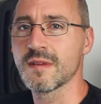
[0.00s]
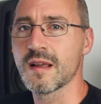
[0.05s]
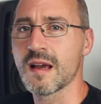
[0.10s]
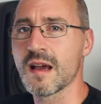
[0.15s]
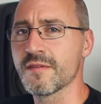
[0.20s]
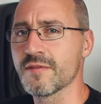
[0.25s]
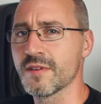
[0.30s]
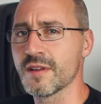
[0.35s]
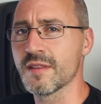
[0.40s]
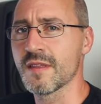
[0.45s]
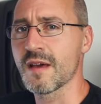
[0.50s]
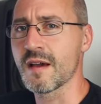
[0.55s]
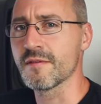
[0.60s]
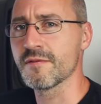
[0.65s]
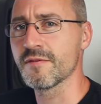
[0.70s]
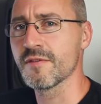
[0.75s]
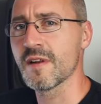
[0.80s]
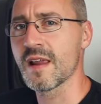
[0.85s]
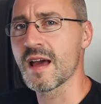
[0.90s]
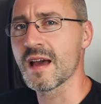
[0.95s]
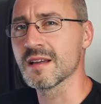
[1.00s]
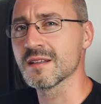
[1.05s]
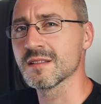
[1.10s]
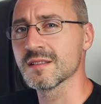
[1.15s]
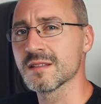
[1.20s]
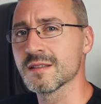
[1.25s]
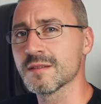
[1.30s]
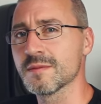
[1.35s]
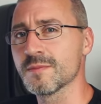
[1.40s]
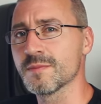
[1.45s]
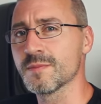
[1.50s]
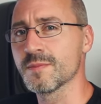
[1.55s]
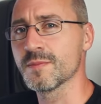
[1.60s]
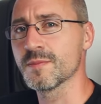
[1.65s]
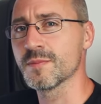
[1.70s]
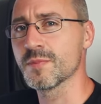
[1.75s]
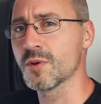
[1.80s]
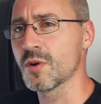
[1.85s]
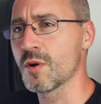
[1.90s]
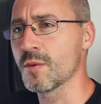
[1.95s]
having that flat's
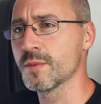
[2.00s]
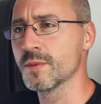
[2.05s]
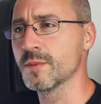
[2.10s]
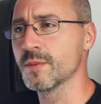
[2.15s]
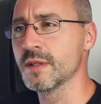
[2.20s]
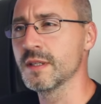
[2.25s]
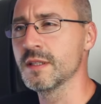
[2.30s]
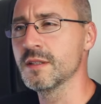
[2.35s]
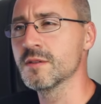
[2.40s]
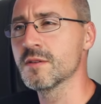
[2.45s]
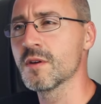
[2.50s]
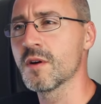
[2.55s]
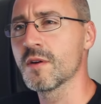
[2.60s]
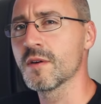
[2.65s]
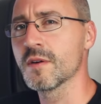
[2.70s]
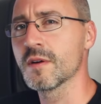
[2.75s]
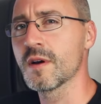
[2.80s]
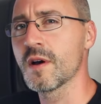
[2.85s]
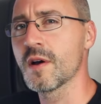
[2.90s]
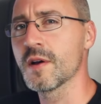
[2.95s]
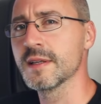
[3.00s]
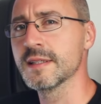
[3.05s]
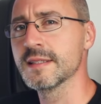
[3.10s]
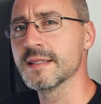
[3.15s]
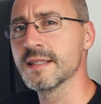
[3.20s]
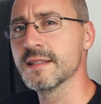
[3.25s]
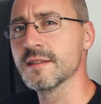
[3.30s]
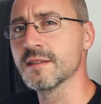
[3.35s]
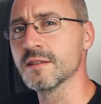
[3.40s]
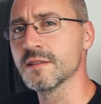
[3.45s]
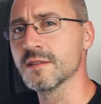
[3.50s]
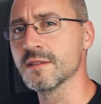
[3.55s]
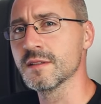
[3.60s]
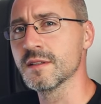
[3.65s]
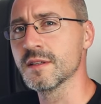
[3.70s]
probably not ideal.